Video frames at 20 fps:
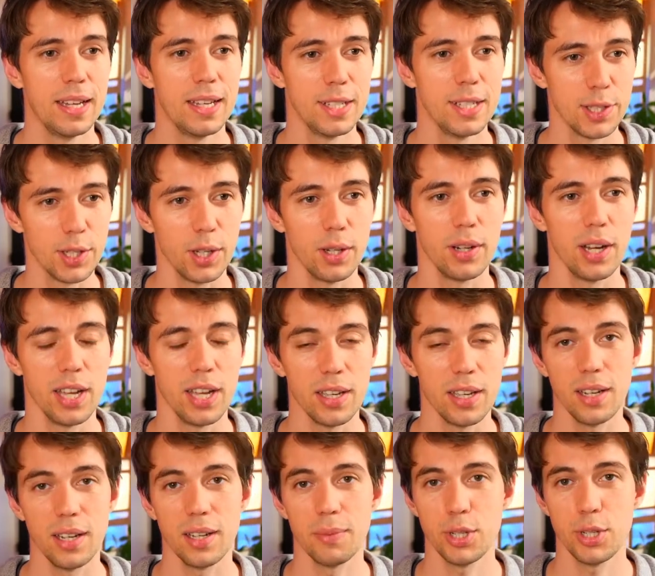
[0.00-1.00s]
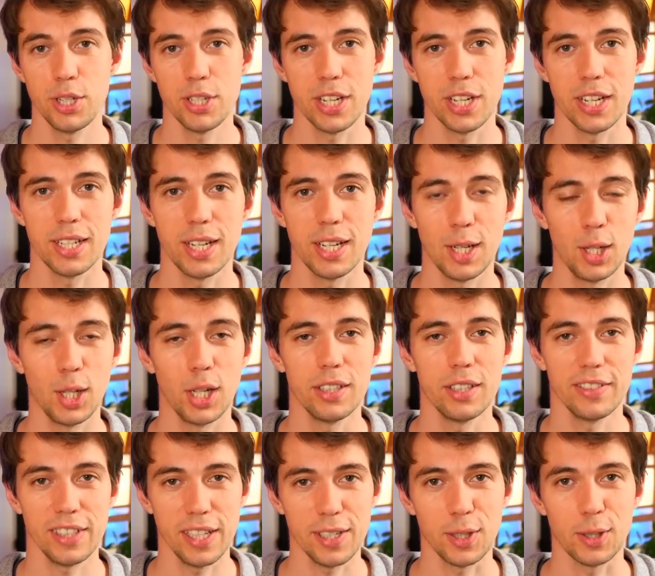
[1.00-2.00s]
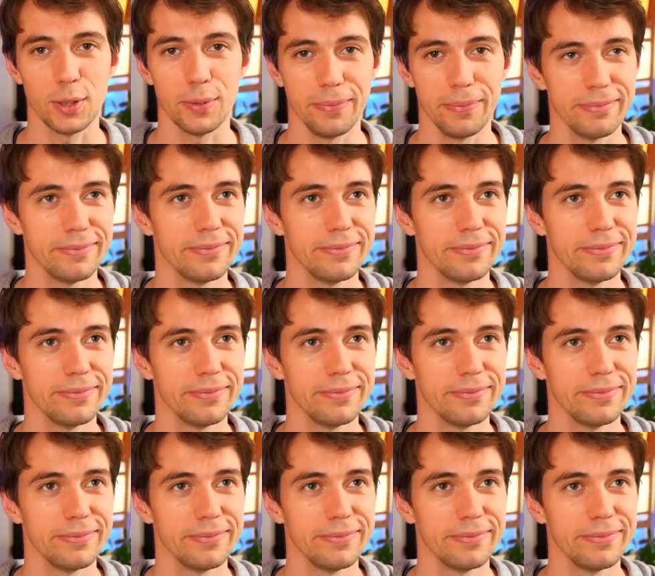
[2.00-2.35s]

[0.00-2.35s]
So I appreciate that a lot. Thank you.